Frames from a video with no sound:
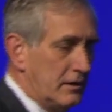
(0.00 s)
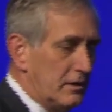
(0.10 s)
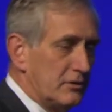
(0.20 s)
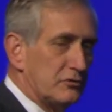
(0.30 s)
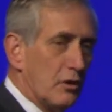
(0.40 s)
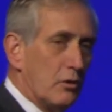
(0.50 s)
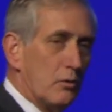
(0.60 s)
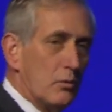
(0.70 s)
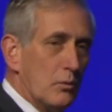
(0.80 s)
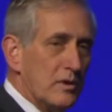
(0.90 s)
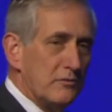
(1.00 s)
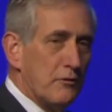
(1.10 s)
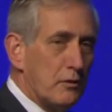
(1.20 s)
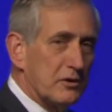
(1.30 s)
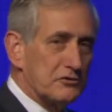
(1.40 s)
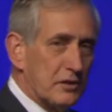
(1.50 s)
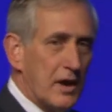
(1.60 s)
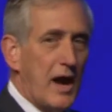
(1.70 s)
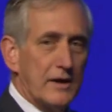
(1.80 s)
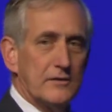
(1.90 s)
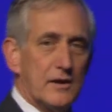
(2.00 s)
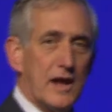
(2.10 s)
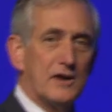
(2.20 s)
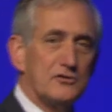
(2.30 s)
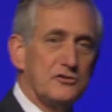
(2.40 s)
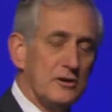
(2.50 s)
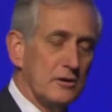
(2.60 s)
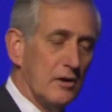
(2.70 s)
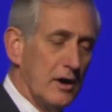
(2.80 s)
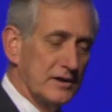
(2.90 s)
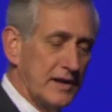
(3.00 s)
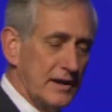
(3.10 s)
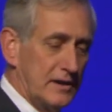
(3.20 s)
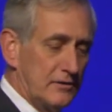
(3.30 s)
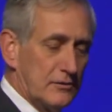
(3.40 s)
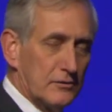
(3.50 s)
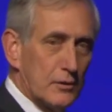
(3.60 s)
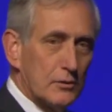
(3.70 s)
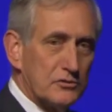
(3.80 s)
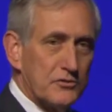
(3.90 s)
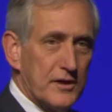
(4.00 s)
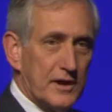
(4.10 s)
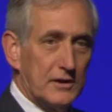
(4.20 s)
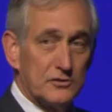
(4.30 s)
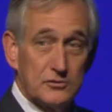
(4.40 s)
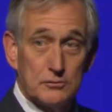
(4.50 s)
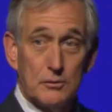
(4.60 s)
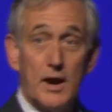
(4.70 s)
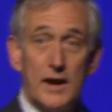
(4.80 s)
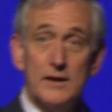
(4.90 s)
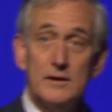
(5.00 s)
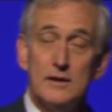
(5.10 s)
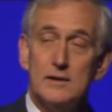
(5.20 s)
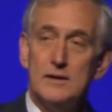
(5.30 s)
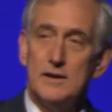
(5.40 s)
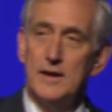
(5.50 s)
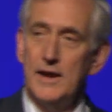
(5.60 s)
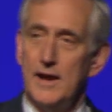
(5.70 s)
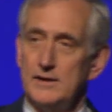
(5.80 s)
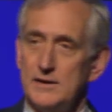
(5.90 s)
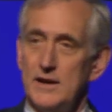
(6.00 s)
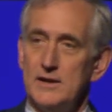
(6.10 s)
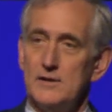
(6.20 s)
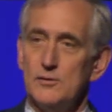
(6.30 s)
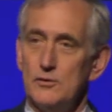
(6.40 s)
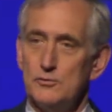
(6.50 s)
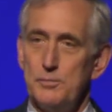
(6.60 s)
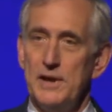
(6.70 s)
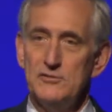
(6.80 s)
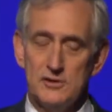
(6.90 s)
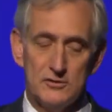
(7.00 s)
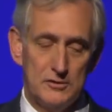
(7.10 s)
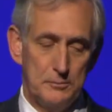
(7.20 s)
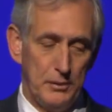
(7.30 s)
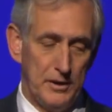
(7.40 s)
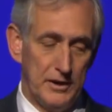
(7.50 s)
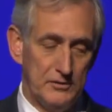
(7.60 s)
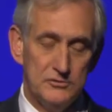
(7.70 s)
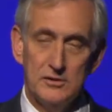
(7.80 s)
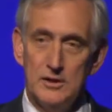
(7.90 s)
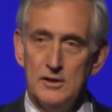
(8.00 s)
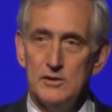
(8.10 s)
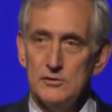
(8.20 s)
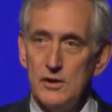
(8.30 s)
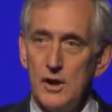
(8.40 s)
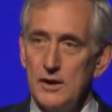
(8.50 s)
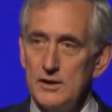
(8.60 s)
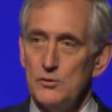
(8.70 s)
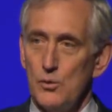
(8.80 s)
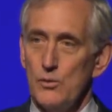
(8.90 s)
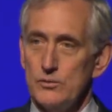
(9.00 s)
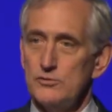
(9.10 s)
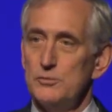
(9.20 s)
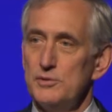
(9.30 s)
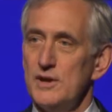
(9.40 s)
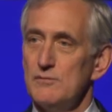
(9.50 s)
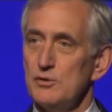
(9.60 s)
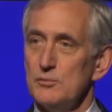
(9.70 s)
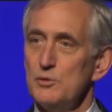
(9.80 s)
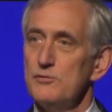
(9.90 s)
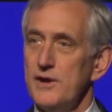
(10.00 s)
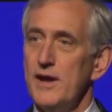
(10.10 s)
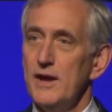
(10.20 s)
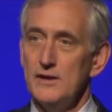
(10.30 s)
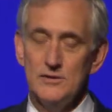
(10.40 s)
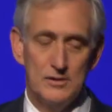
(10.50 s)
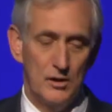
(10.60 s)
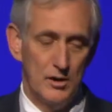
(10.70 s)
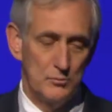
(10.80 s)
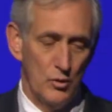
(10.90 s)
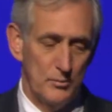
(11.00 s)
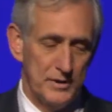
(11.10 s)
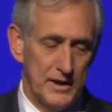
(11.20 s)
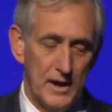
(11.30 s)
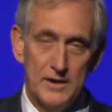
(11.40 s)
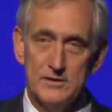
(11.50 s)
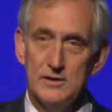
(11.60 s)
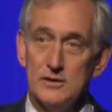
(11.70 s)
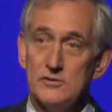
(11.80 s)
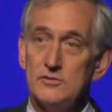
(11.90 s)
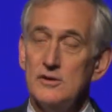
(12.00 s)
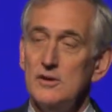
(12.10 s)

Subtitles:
So we focused a lot in the last year on getting those things right and getting those basics in place in order to be able to move ahead on more big ideas.